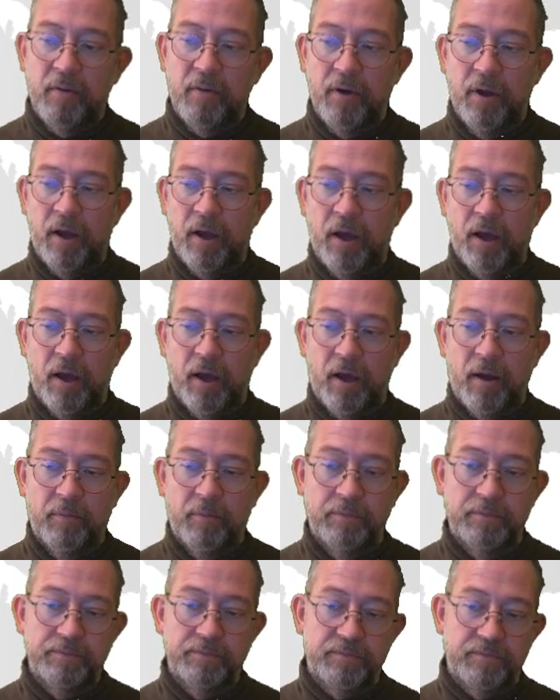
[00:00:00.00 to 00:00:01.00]

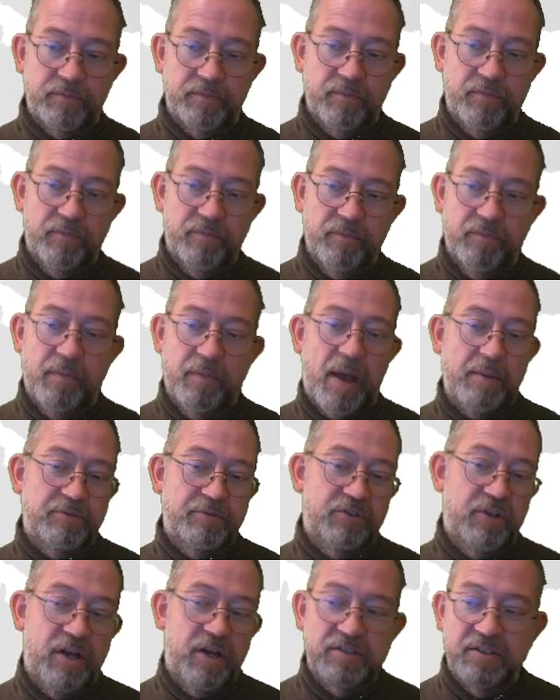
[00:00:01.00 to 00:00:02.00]
Um, maps
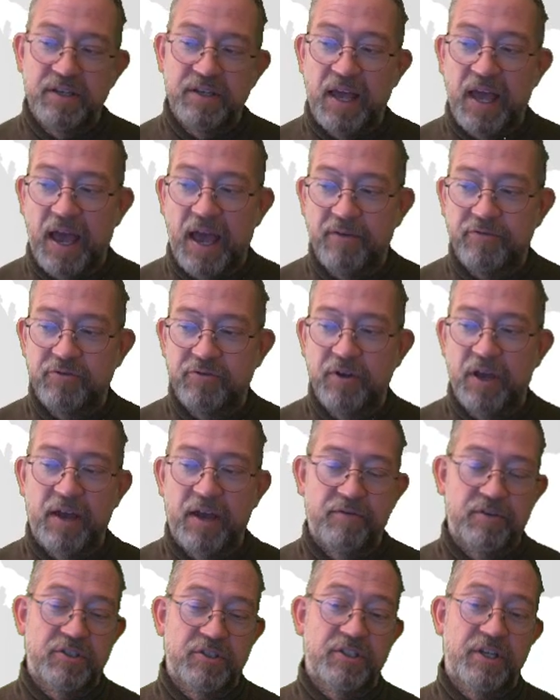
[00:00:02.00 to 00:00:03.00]
doesn't have to
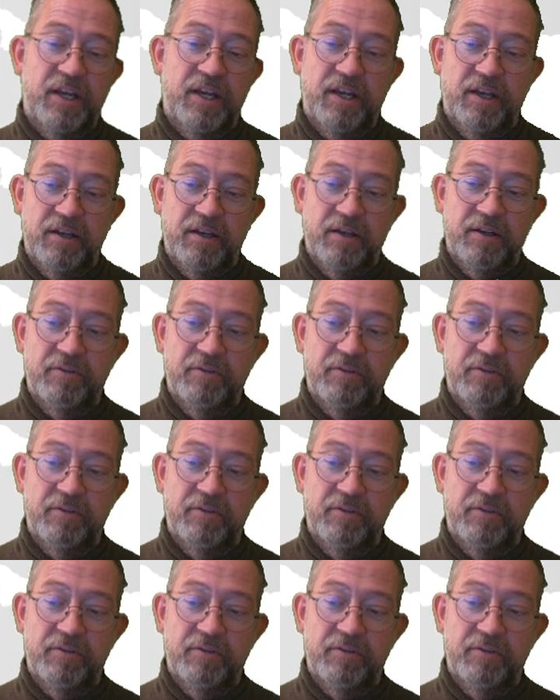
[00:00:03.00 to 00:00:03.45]
have a chain.